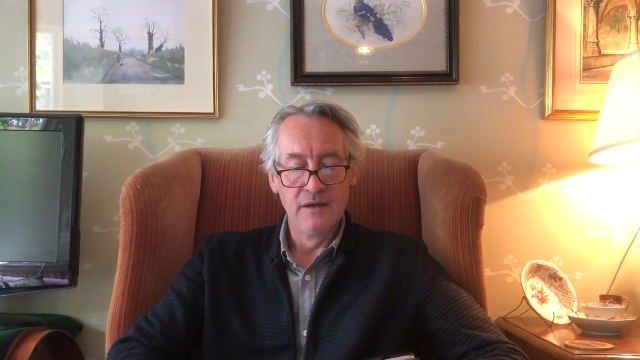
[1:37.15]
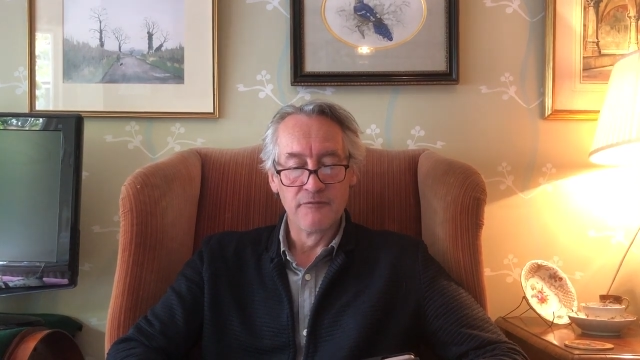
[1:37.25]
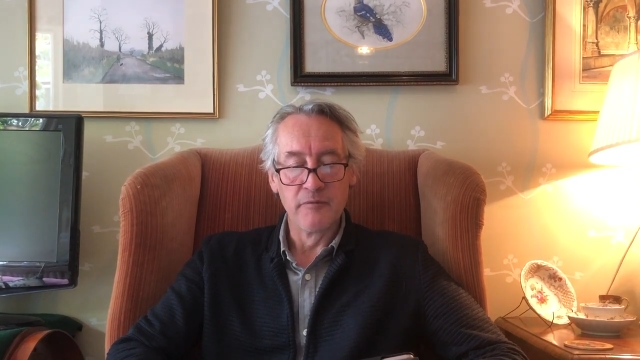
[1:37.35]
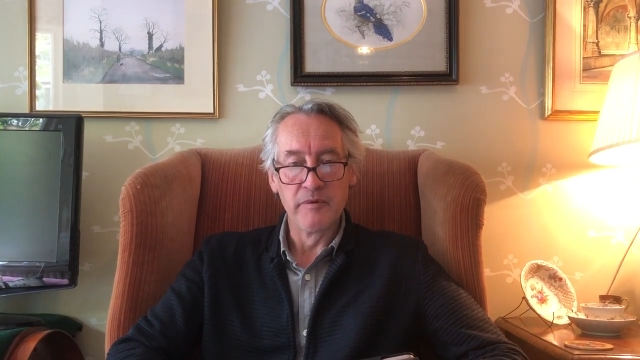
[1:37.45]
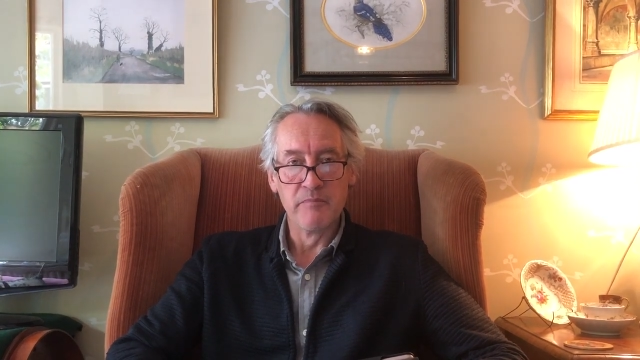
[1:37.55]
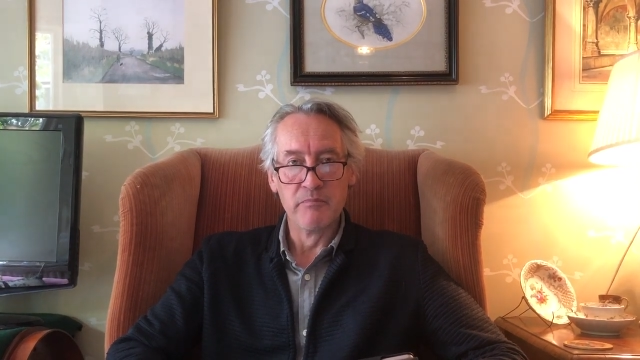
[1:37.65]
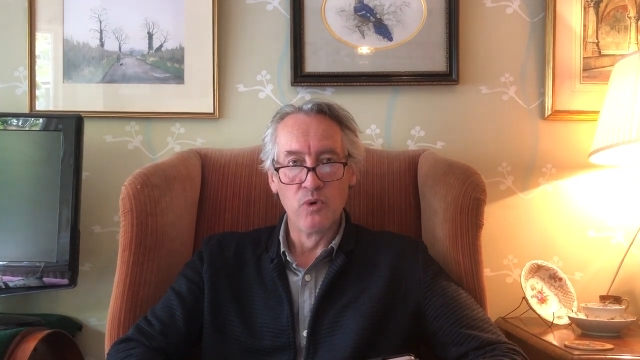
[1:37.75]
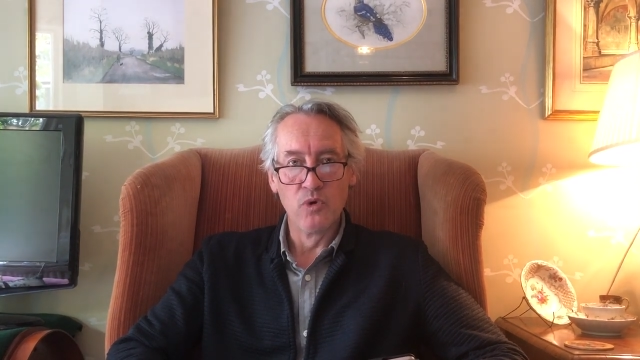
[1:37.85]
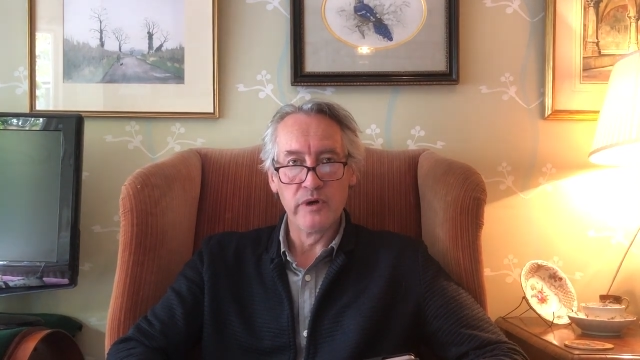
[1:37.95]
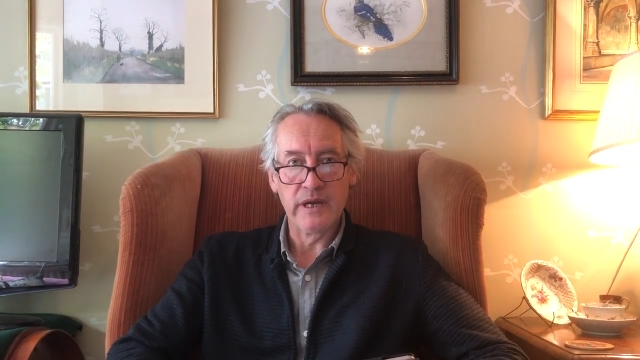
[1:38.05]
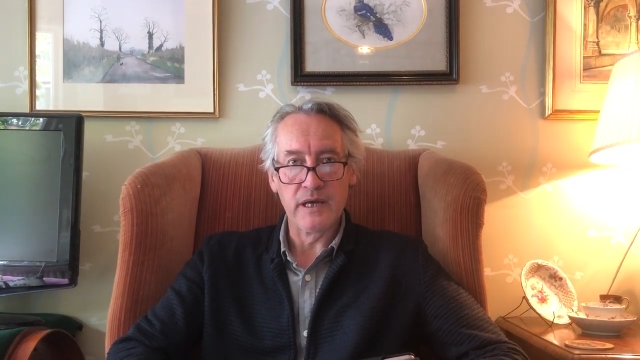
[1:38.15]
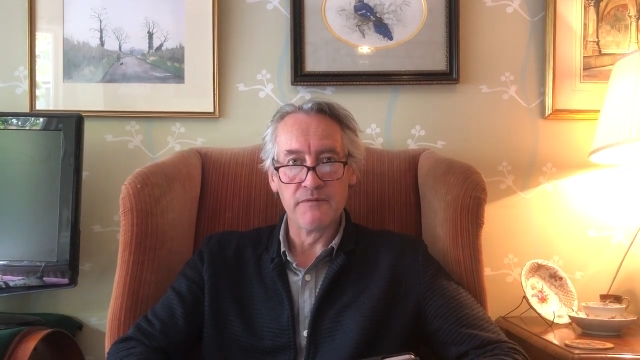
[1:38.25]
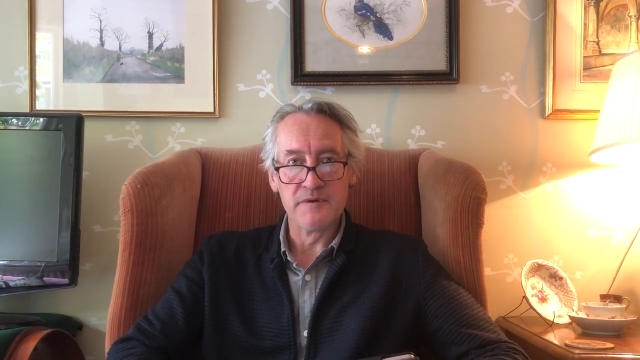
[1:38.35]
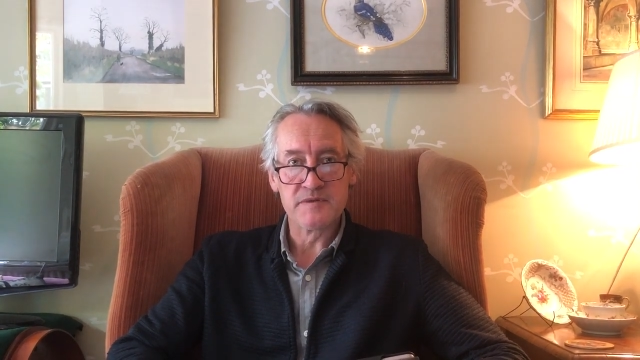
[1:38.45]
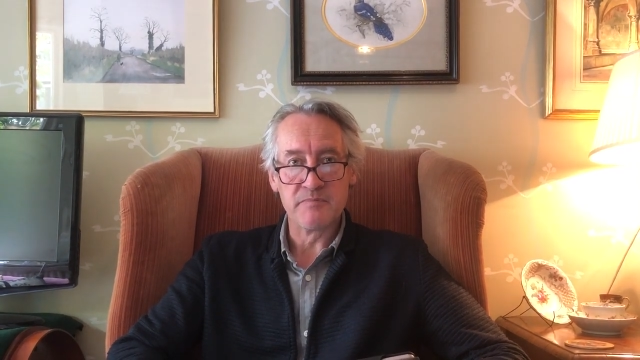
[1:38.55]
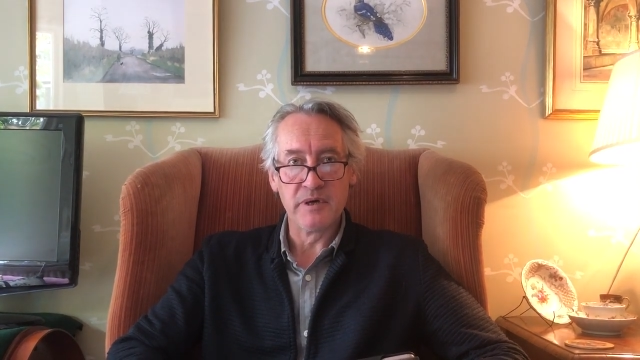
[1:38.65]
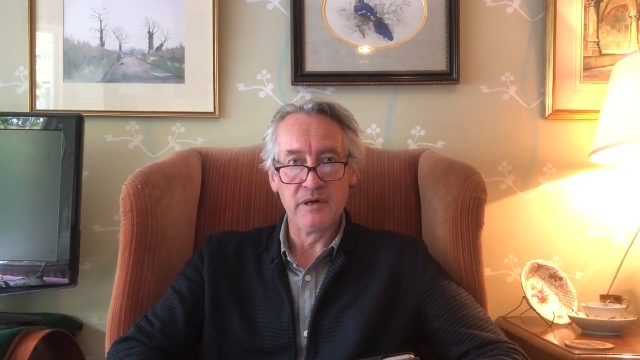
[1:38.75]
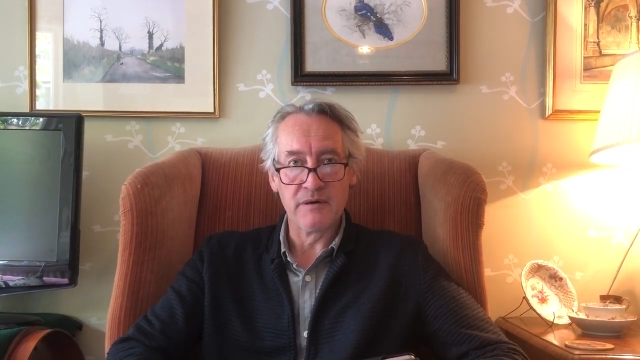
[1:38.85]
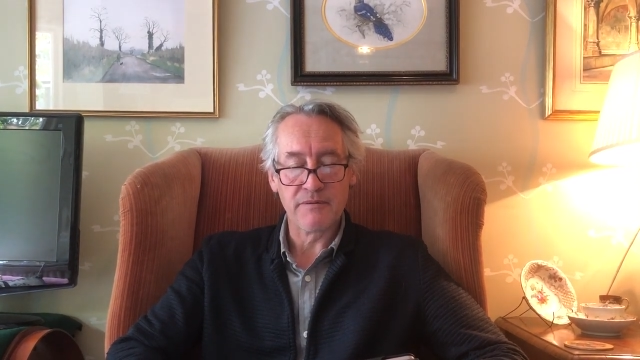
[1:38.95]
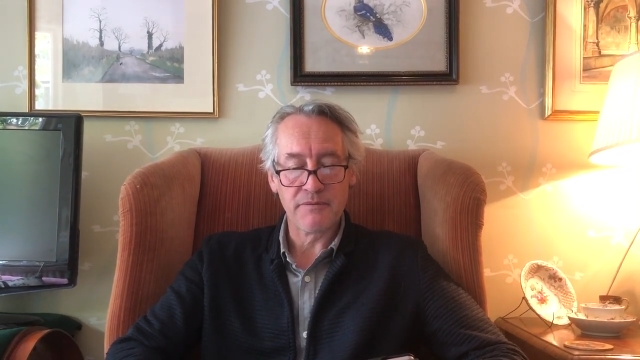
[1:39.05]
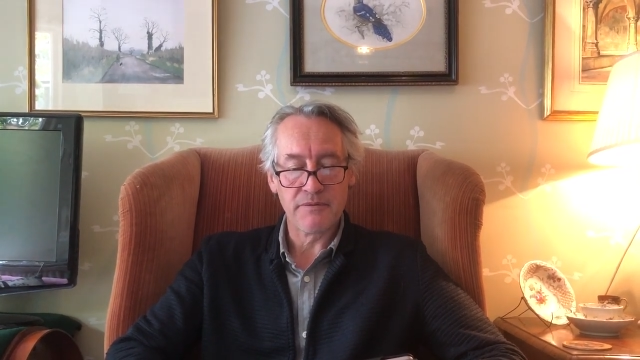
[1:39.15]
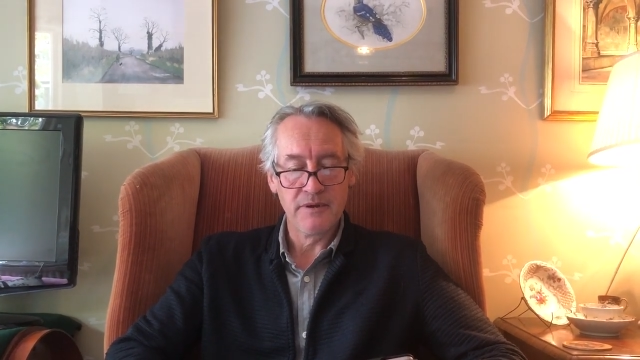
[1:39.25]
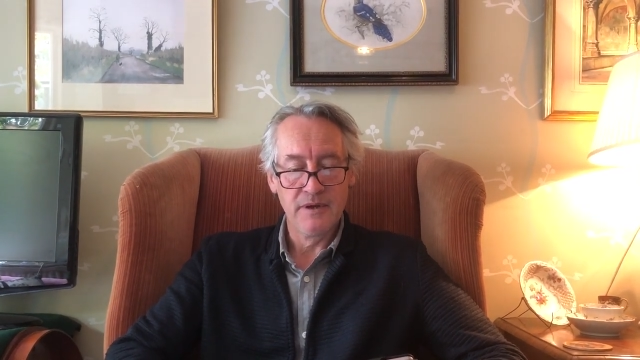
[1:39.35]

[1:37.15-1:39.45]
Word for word: from the morning of his birth.